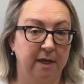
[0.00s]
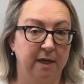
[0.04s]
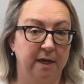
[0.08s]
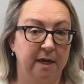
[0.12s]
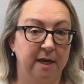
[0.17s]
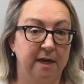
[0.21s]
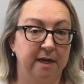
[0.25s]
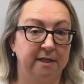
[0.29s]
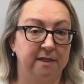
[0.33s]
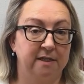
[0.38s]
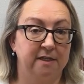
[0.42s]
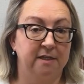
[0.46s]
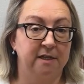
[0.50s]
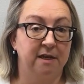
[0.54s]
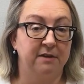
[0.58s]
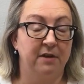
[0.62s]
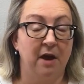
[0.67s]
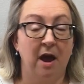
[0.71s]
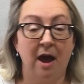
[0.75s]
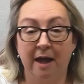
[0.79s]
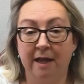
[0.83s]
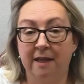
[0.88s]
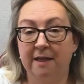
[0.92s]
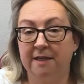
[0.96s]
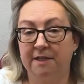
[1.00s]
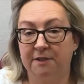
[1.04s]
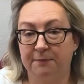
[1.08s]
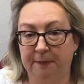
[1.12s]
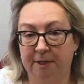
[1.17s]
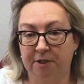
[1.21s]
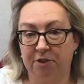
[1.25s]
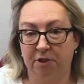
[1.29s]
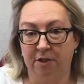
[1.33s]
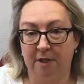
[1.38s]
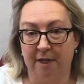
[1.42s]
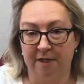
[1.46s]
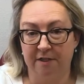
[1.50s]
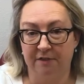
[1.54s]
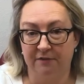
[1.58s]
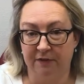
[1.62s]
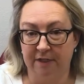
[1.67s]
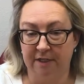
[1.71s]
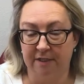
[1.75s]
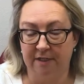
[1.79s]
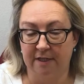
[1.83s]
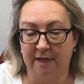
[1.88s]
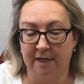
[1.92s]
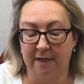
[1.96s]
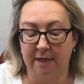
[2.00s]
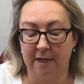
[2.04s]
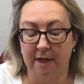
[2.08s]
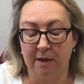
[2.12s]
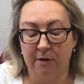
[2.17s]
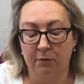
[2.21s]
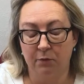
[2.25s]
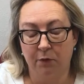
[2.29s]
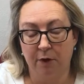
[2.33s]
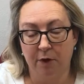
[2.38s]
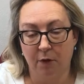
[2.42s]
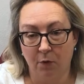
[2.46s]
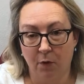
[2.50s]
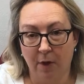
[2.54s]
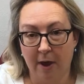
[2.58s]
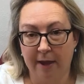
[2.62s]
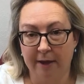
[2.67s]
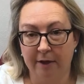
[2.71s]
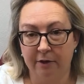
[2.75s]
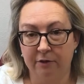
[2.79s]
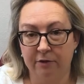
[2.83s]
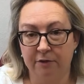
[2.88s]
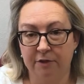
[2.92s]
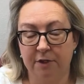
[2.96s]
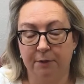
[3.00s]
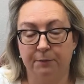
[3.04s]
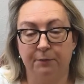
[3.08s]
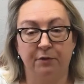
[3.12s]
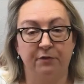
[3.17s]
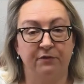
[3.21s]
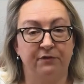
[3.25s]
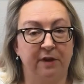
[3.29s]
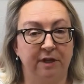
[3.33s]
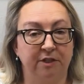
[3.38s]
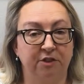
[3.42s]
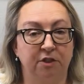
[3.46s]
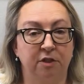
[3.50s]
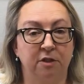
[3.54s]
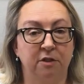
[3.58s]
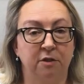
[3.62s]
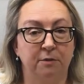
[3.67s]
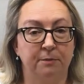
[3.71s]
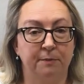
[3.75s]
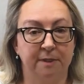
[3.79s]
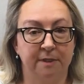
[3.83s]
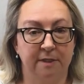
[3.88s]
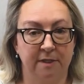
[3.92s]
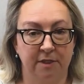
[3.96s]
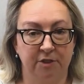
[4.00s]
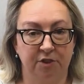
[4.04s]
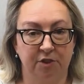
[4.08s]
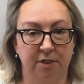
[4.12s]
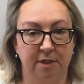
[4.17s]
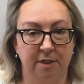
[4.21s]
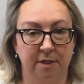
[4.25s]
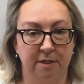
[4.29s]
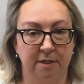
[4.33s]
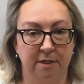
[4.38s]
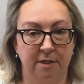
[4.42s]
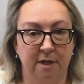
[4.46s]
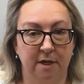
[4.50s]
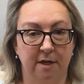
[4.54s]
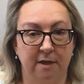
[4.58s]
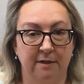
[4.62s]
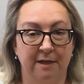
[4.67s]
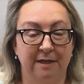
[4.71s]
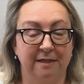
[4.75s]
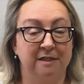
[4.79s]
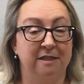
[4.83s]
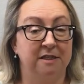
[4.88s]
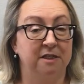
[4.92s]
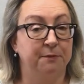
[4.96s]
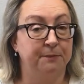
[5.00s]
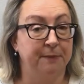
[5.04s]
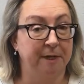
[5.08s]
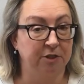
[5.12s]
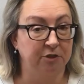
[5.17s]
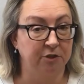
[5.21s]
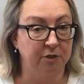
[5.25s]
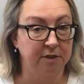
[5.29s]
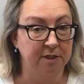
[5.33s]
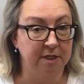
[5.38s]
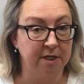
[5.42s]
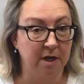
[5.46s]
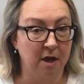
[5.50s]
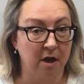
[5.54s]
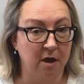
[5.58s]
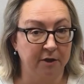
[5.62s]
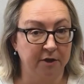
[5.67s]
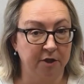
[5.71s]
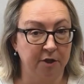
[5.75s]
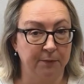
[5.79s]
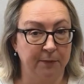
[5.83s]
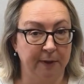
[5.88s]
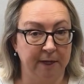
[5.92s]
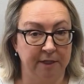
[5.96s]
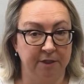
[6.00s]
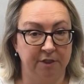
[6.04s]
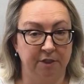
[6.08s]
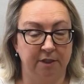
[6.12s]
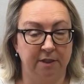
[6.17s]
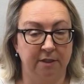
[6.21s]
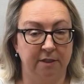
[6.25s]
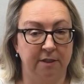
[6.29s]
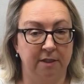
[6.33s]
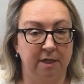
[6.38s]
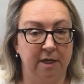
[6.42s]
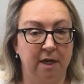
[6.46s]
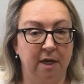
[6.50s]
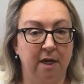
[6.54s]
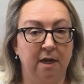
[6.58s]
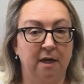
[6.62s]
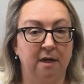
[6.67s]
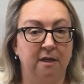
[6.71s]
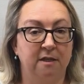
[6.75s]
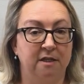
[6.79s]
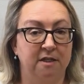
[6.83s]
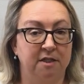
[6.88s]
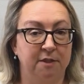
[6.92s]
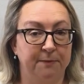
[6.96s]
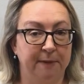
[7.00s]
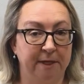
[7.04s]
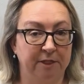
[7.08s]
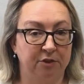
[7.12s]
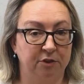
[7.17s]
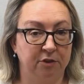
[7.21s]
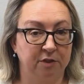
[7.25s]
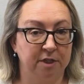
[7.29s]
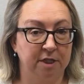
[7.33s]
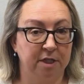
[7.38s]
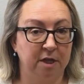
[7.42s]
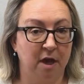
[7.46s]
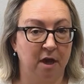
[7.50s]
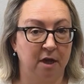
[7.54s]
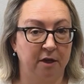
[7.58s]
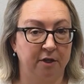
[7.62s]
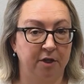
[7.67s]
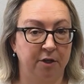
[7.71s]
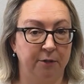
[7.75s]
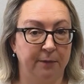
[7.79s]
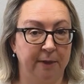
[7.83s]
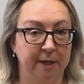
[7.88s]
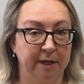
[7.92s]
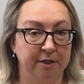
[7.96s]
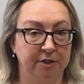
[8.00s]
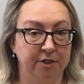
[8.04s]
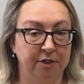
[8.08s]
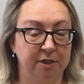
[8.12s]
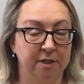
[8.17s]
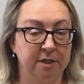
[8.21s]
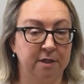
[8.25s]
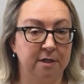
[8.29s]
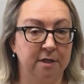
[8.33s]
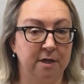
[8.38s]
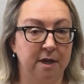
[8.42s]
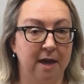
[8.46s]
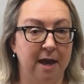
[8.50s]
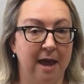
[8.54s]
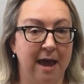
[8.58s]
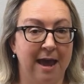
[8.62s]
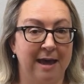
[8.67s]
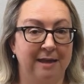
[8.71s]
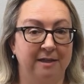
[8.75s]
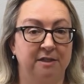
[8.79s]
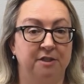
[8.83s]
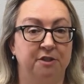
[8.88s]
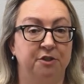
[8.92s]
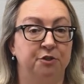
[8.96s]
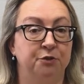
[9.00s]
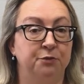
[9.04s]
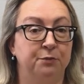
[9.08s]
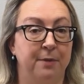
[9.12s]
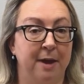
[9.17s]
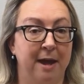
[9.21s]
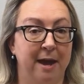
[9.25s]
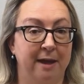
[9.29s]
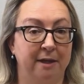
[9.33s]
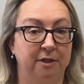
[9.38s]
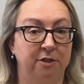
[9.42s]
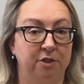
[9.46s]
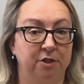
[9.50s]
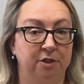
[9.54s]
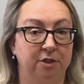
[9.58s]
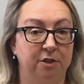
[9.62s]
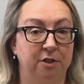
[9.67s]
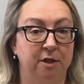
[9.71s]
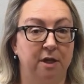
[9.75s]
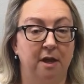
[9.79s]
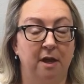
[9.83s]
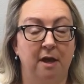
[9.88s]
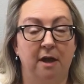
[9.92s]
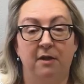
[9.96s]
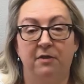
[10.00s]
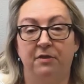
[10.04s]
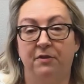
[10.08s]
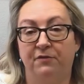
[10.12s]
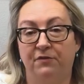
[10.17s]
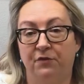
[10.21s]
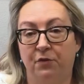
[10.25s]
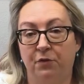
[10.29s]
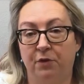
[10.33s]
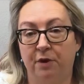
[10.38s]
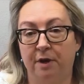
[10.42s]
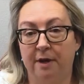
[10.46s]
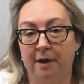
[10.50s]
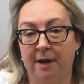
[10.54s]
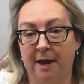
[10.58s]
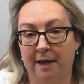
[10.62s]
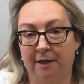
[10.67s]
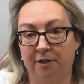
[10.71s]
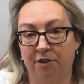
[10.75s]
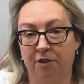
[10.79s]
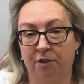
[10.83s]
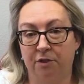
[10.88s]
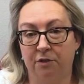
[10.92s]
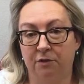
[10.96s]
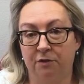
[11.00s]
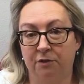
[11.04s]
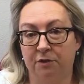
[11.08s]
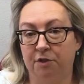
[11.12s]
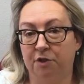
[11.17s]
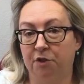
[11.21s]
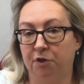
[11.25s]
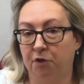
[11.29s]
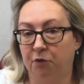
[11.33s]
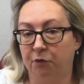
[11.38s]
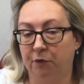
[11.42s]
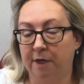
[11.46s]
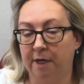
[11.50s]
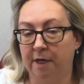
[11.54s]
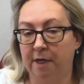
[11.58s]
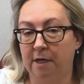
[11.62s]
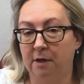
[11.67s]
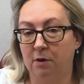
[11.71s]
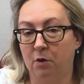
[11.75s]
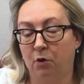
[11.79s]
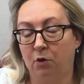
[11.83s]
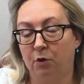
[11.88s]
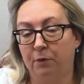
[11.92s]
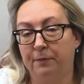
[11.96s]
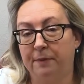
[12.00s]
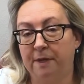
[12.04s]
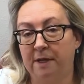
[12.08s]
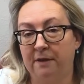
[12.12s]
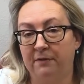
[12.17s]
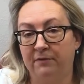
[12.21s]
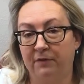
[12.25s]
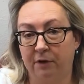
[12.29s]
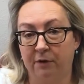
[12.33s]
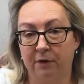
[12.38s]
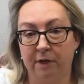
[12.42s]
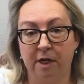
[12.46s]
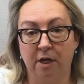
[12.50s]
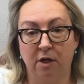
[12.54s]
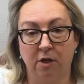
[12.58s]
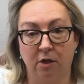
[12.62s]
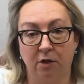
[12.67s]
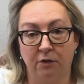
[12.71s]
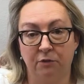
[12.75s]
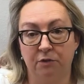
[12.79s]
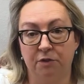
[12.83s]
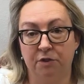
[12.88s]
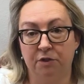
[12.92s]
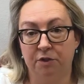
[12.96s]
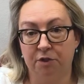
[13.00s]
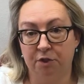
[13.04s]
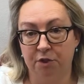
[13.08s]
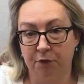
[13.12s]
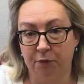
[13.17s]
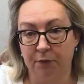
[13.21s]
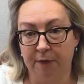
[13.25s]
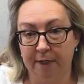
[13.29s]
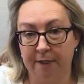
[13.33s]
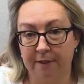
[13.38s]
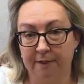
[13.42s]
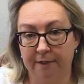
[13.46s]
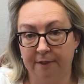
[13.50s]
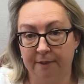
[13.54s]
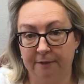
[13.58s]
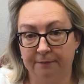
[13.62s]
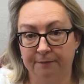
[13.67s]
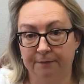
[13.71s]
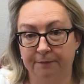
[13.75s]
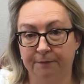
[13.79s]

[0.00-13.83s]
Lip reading: It's a highly specialized visa. It requires a professional position that's a specialty occupation. The specialty occupation has to match the foreign national's degree or be very close to it.